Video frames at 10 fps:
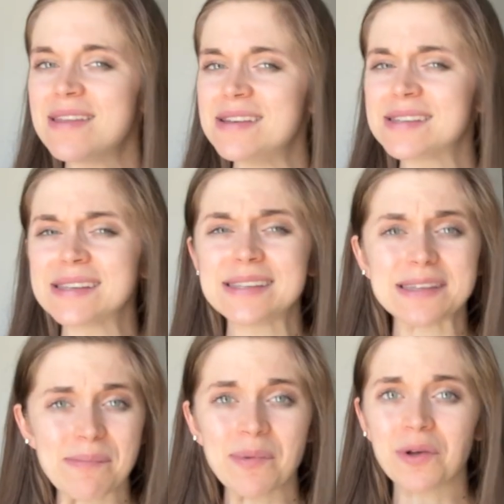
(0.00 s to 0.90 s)
this
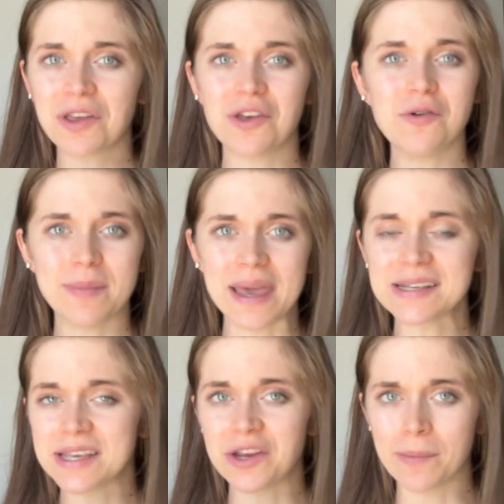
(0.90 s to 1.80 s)
simple cue
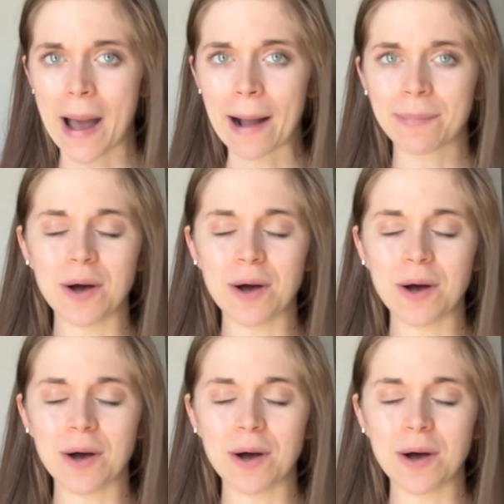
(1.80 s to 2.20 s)
makes in your back